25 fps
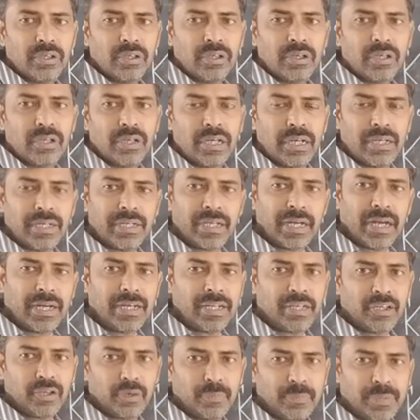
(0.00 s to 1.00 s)

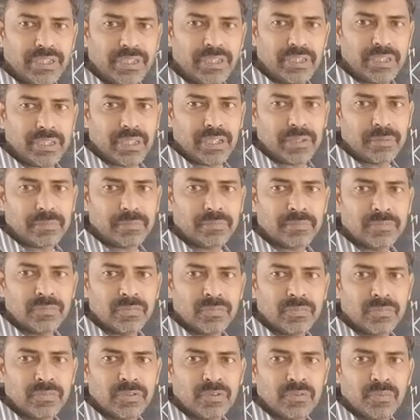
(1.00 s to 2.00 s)
aldehyde group is here,
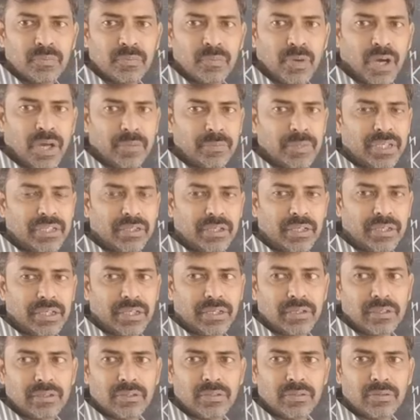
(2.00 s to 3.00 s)
forming the
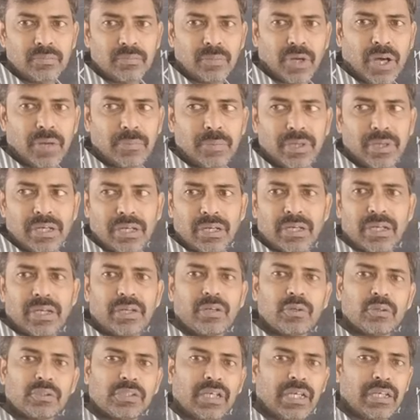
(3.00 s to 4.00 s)
ring, forming a
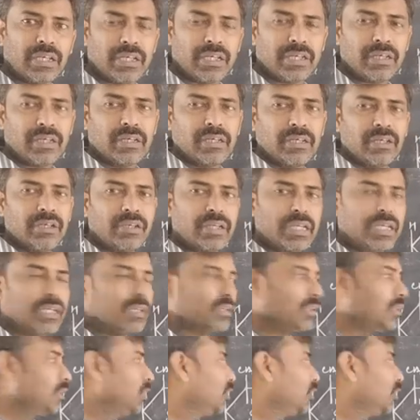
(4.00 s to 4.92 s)
heterocyclic ring.